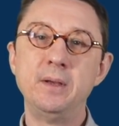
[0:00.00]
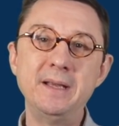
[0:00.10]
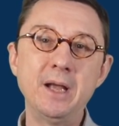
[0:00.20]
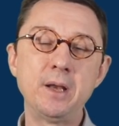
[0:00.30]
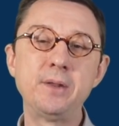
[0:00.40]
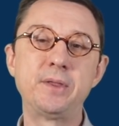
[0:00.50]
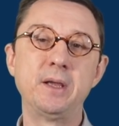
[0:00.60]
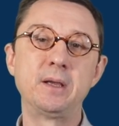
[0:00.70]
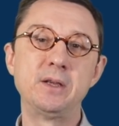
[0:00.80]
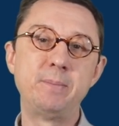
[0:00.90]
The other
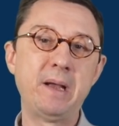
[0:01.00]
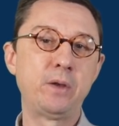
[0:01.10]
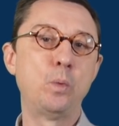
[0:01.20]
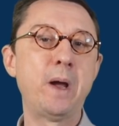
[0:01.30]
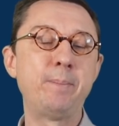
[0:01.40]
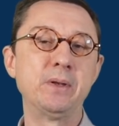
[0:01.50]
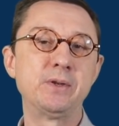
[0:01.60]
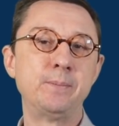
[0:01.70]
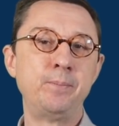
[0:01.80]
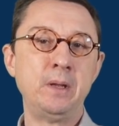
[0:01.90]
thing is about the
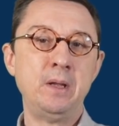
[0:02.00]
weapons.